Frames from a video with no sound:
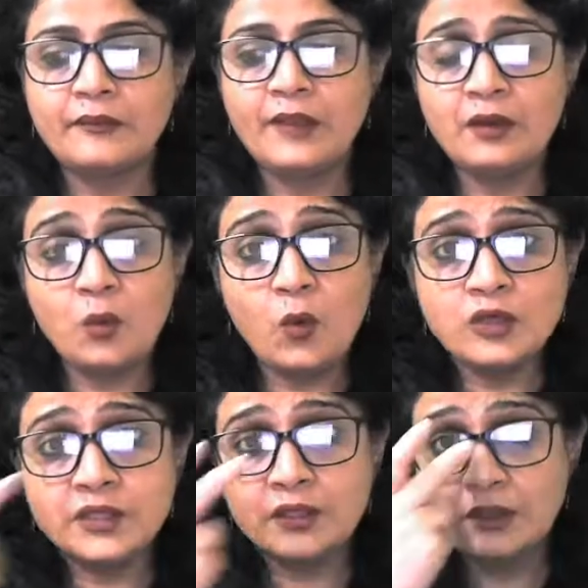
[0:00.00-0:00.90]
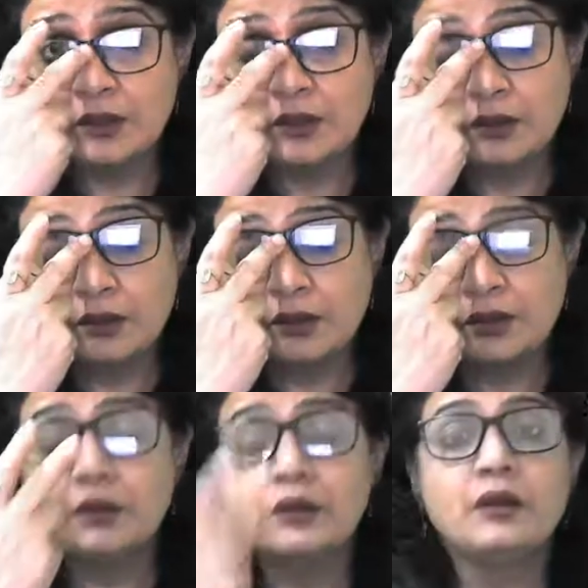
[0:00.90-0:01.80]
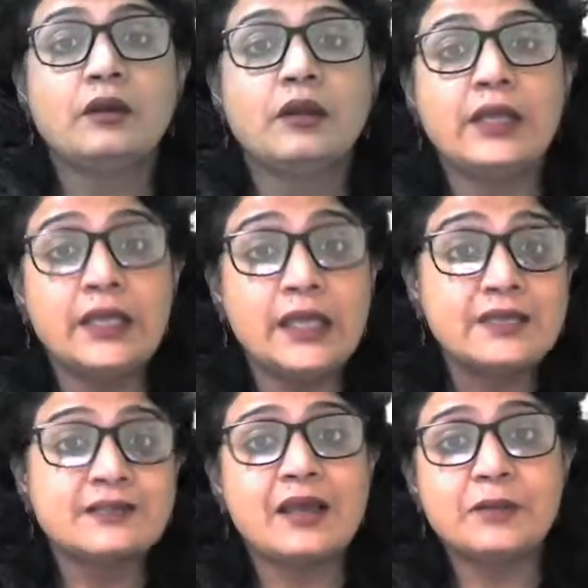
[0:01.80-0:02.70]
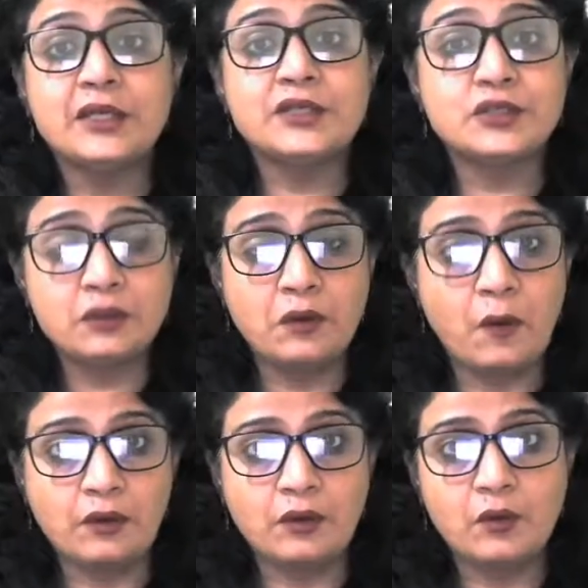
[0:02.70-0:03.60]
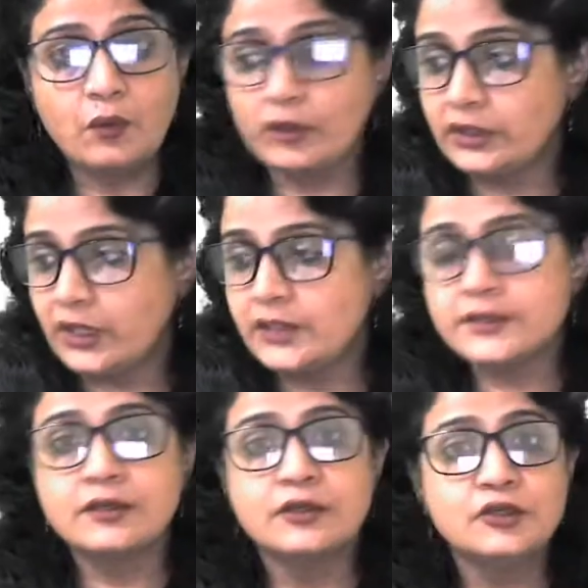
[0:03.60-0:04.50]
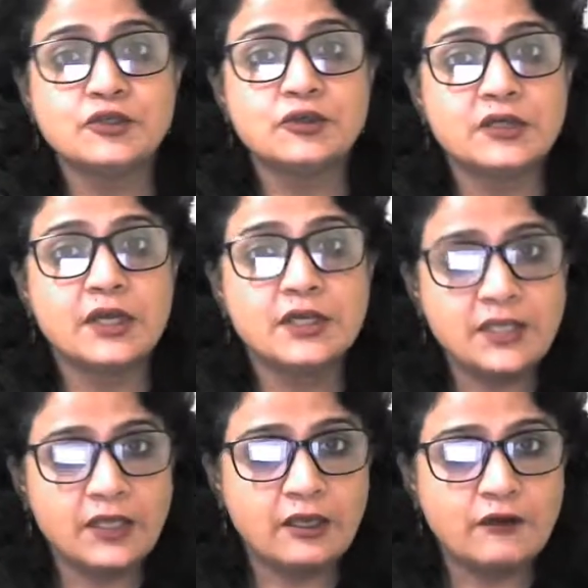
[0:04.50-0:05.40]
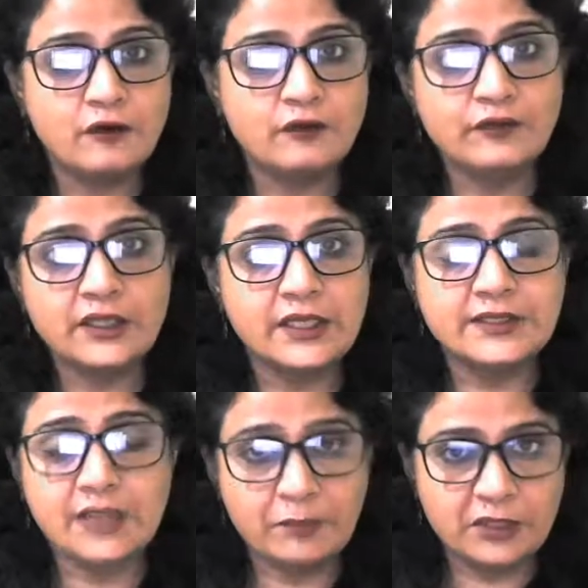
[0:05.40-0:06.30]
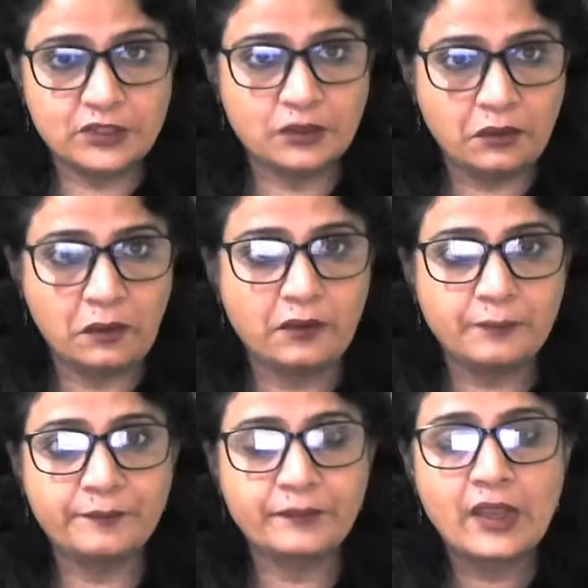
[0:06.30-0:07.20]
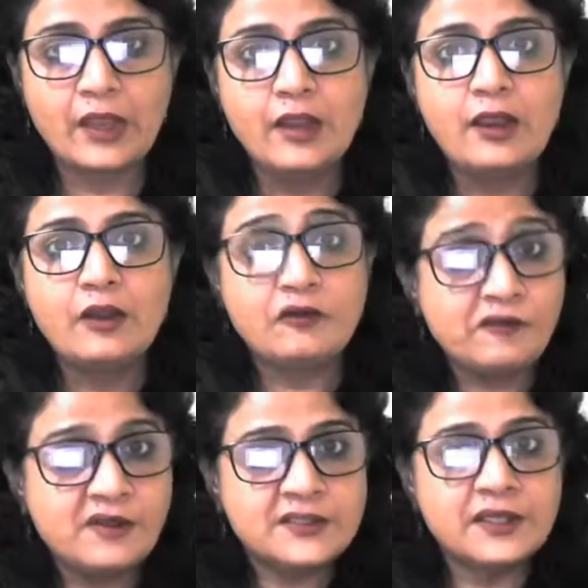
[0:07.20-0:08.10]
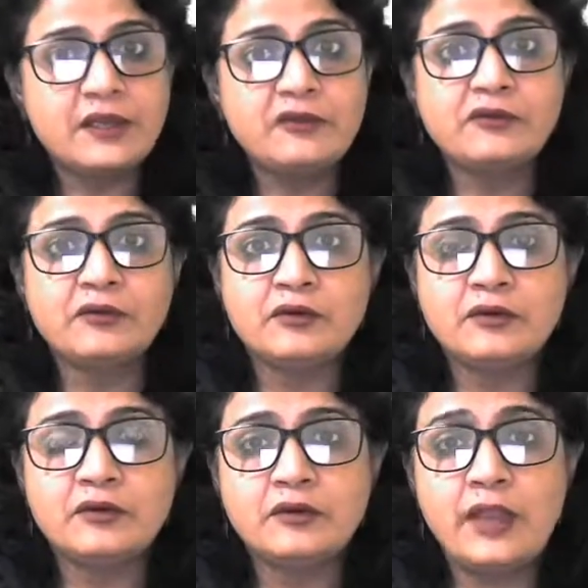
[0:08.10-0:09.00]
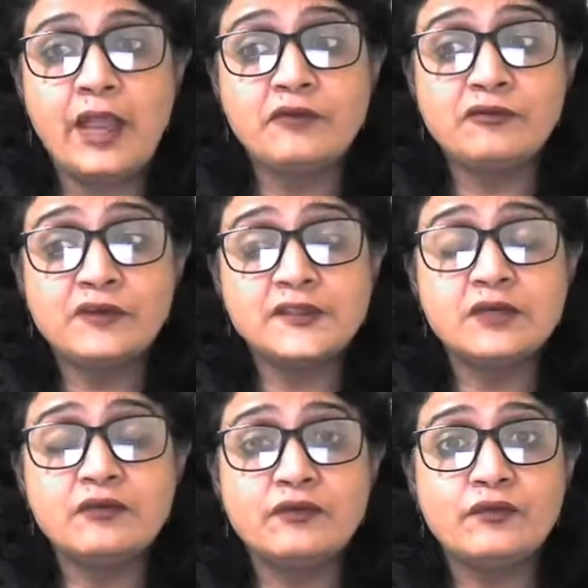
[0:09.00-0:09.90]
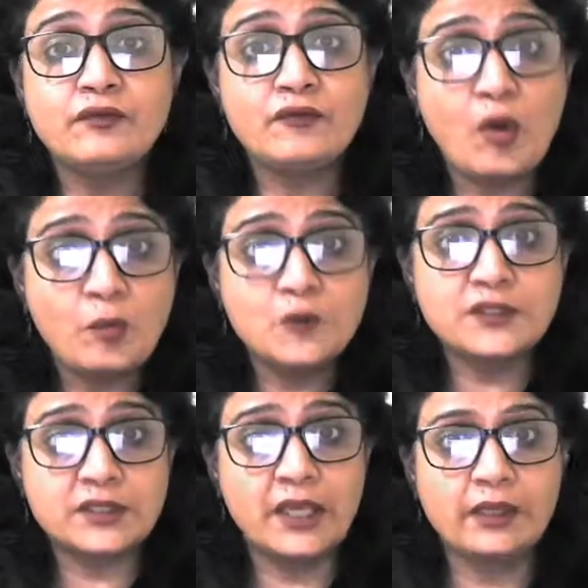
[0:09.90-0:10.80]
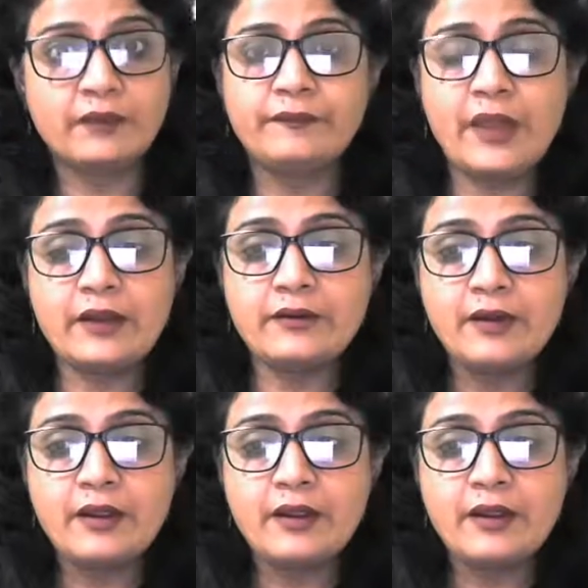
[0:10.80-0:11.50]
Now what in examination hall, what things you should take care of in the examination hall? The first thing and first and foremost thing that